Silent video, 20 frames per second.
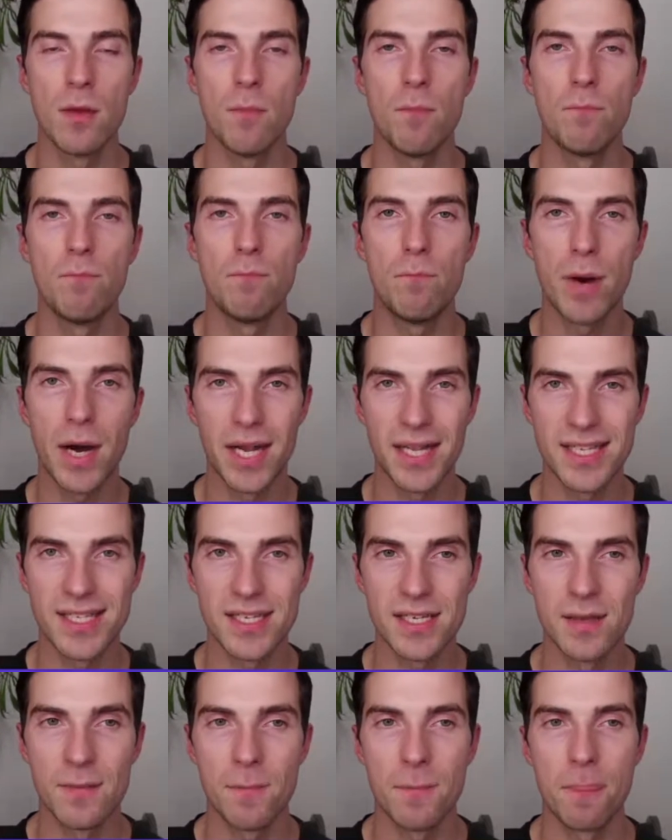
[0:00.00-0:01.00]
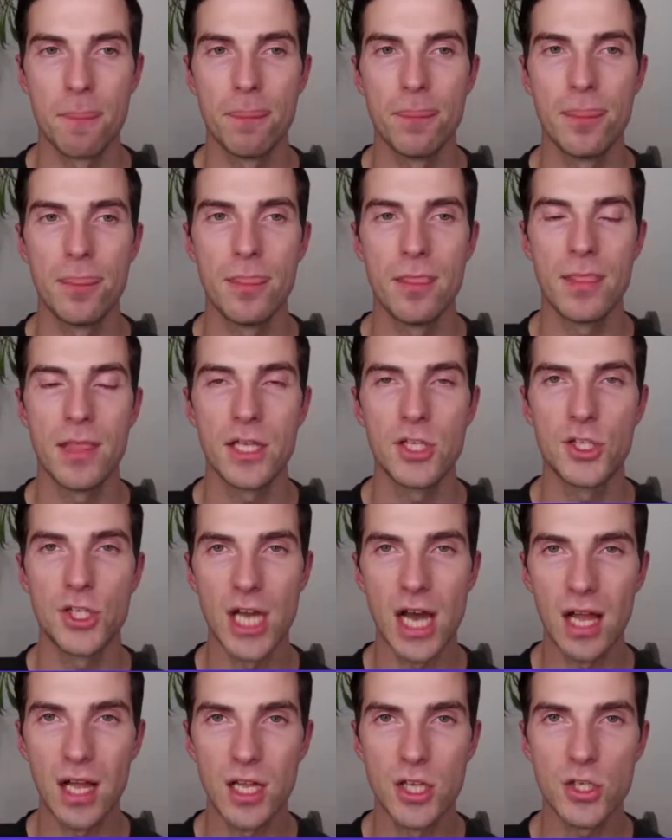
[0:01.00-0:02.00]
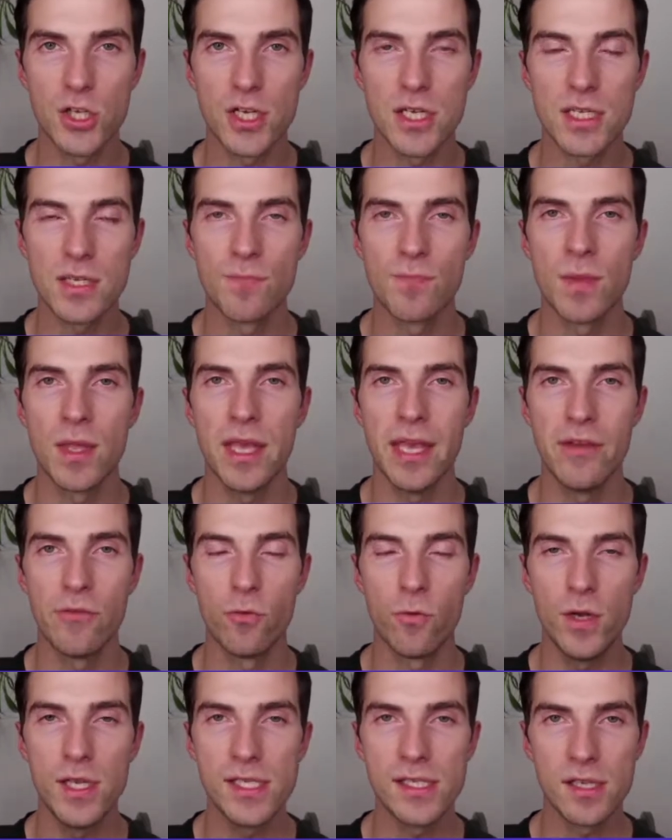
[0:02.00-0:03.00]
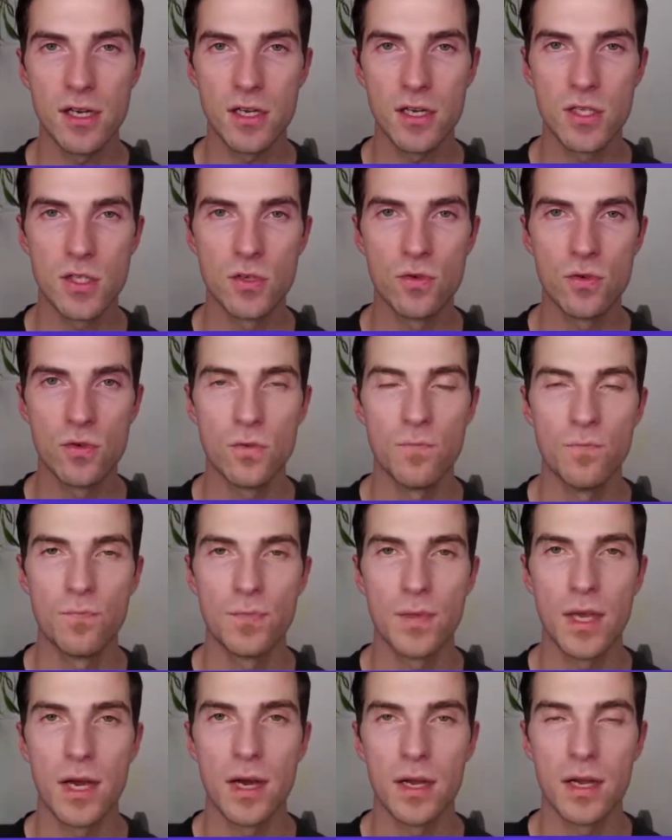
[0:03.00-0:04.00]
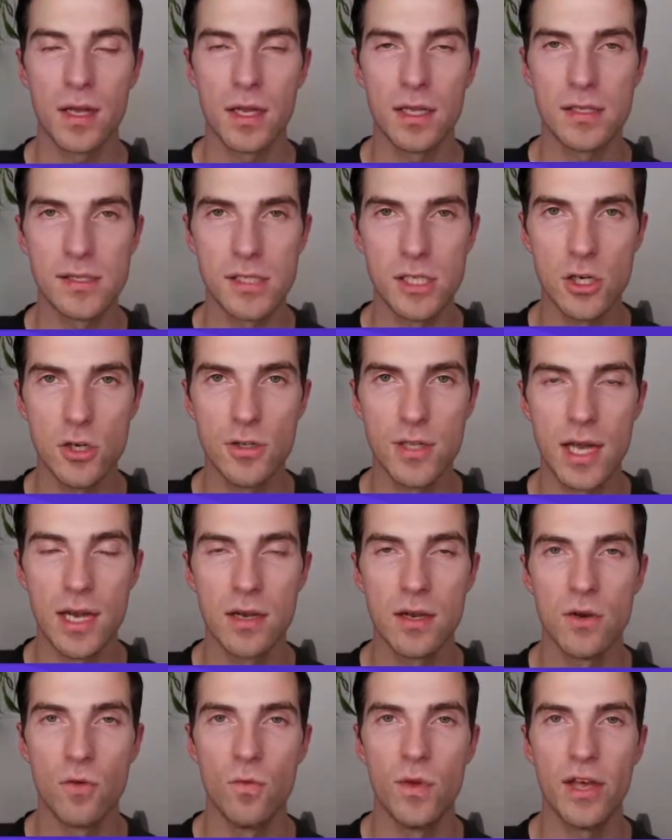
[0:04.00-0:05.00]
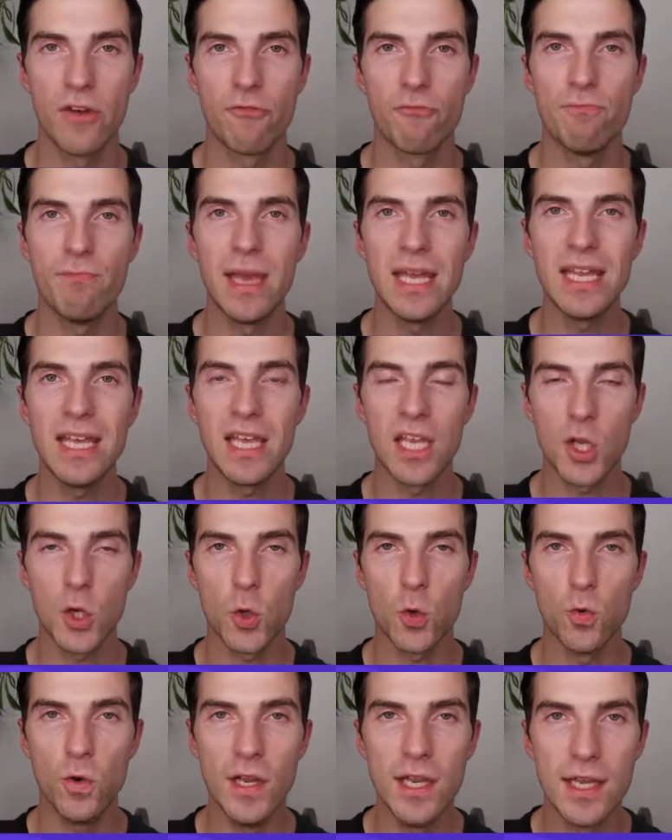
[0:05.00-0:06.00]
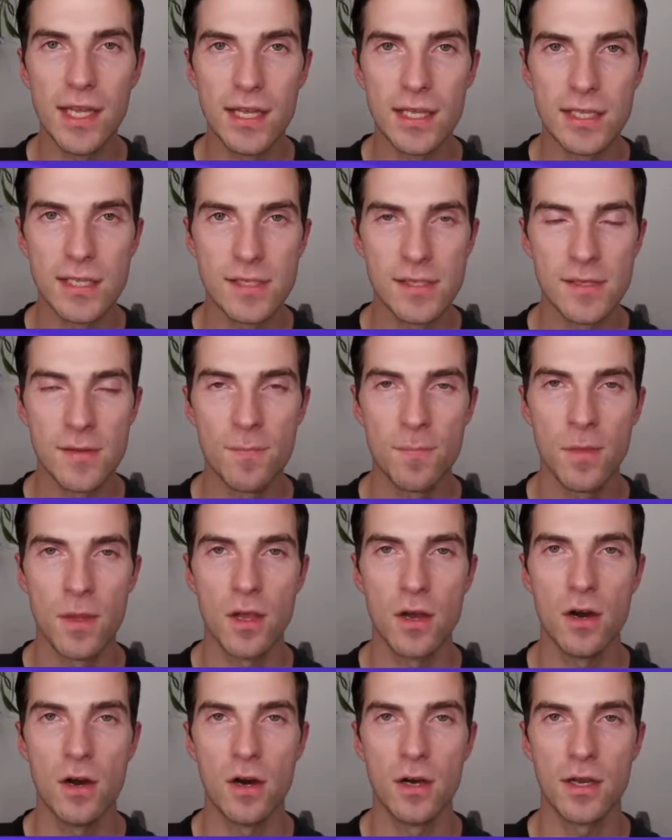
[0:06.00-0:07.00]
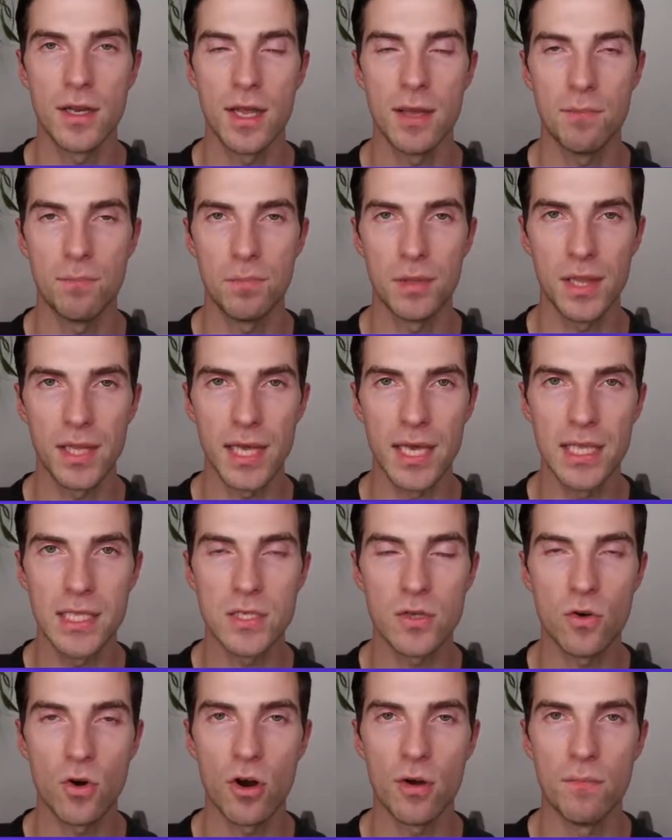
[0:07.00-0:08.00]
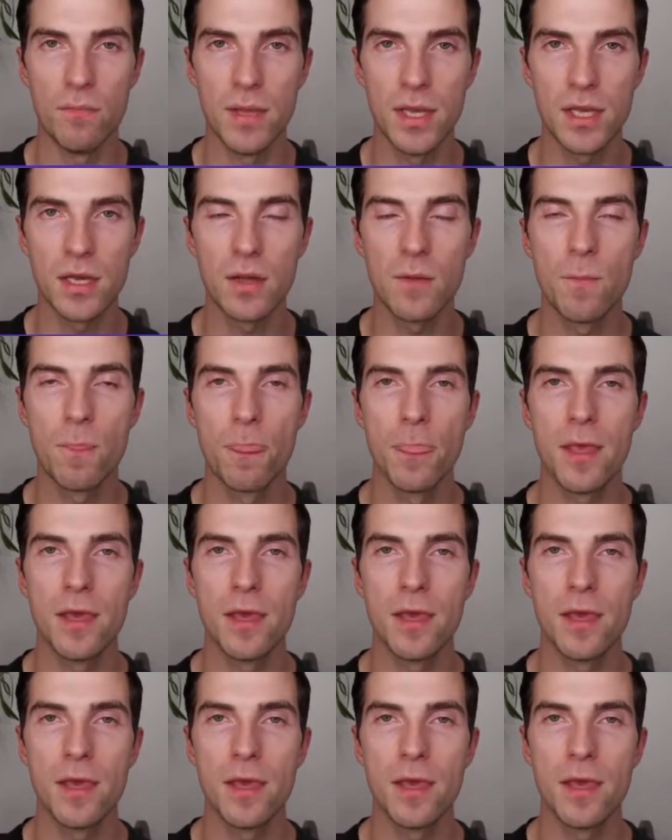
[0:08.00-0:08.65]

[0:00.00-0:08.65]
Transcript: But the challenge is if we start to consider that we have many ingredients on a plate or a meal,